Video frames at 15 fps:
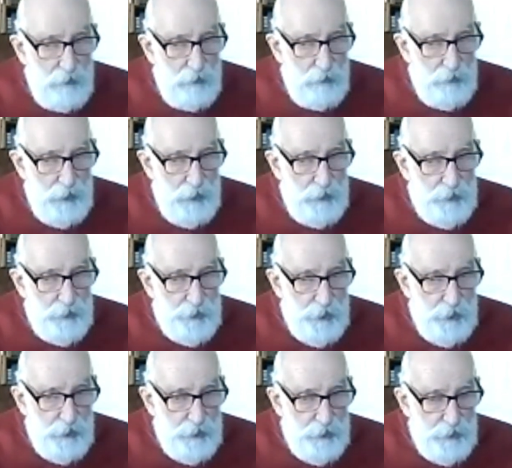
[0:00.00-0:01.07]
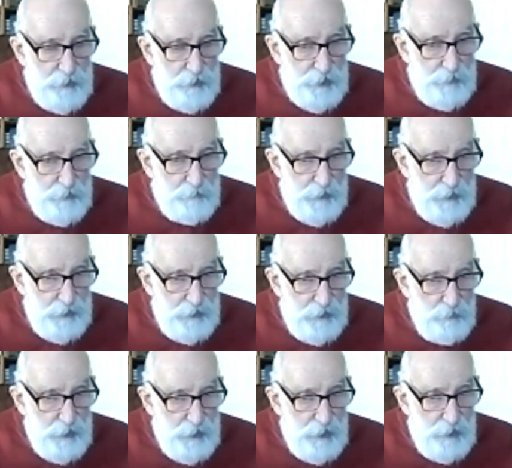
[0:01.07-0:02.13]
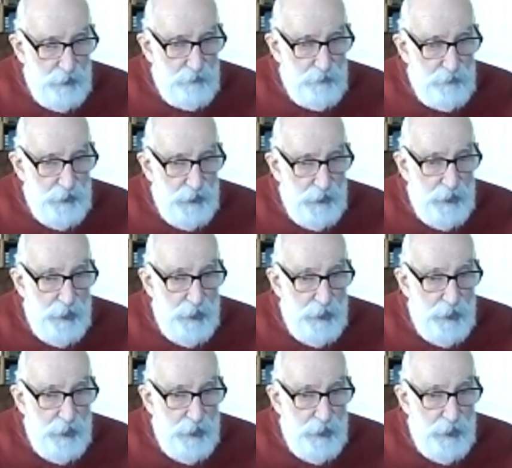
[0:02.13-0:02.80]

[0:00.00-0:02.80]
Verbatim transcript: on our journey to spirit, we don't really